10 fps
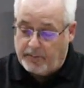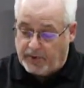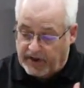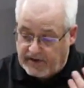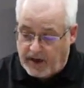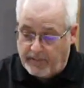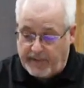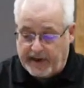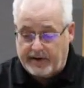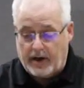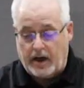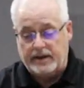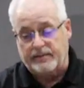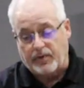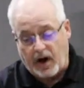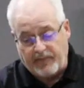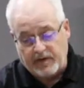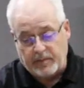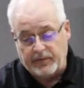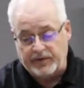breathed out by God and
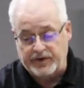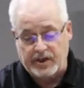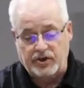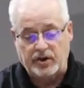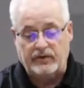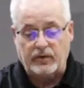profitable for teaching,